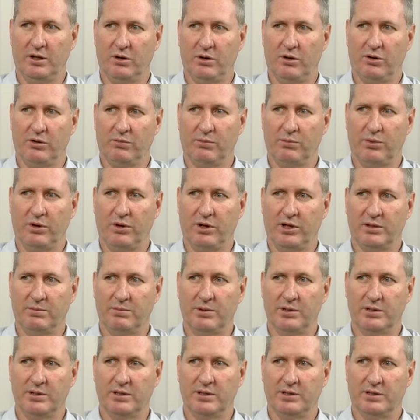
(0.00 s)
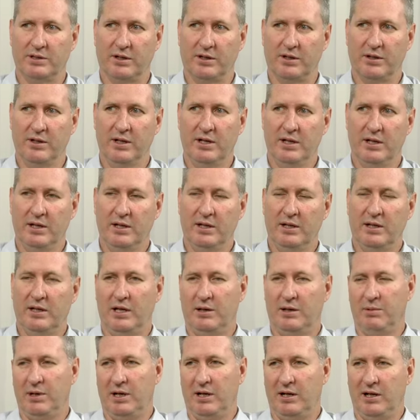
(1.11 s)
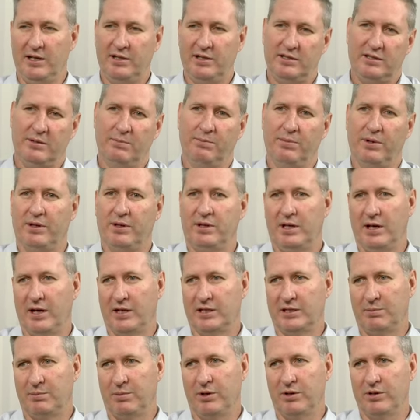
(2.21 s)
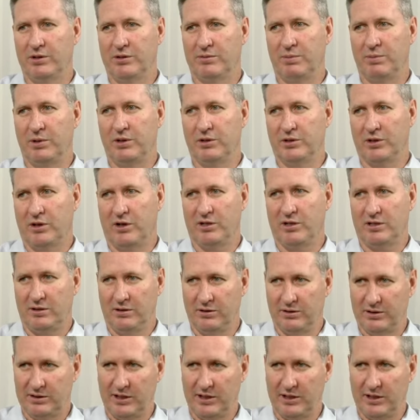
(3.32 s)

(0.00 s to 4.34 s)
the long products business. So there'll be less sympathy, I suppose, because Arsenal's